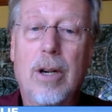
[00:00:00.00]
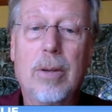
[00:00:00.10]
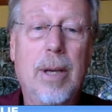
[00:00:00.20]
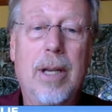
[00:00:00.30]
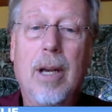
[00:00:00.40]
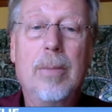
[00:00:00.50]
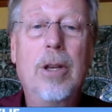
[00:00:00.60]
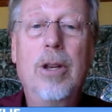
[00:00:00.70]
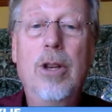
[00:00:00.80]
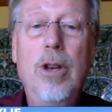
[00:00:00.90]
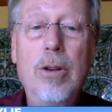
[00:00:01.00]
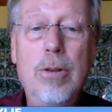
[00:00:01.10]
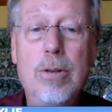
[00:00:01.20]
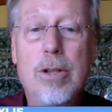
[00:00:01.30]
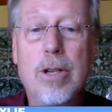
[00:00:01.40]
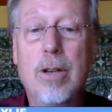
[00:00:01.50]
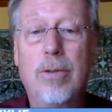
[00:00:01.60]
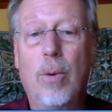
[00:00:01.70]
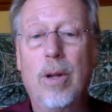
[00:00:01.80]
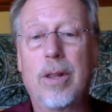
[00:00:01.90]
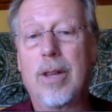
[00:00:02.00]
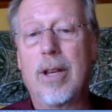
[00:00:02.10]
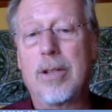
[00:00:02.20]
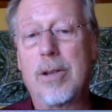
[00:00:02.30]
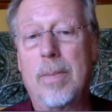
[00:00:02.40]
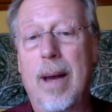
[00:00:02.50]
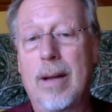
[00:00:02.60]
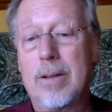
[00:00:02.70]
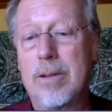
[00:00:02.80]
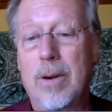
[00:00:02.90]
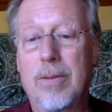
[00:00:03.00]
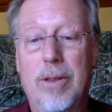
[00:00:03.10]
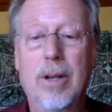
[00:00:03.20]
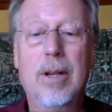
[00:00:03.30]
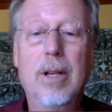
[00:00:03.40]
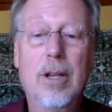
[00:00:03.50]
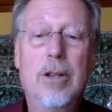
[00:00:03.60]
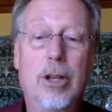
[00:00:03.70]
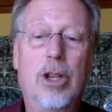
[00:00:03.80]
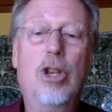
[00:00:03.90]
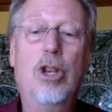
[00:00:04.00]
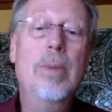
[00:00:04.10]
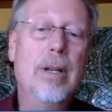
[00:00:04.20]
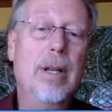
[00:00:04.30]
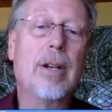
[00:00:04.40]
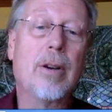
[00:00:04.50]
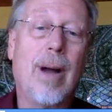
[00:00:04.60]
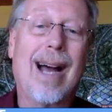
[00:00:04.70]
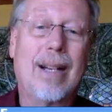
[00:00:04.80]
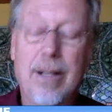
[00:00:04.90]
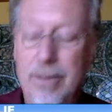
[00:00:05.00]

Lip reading: become huge if one thinks about sort of the human interactive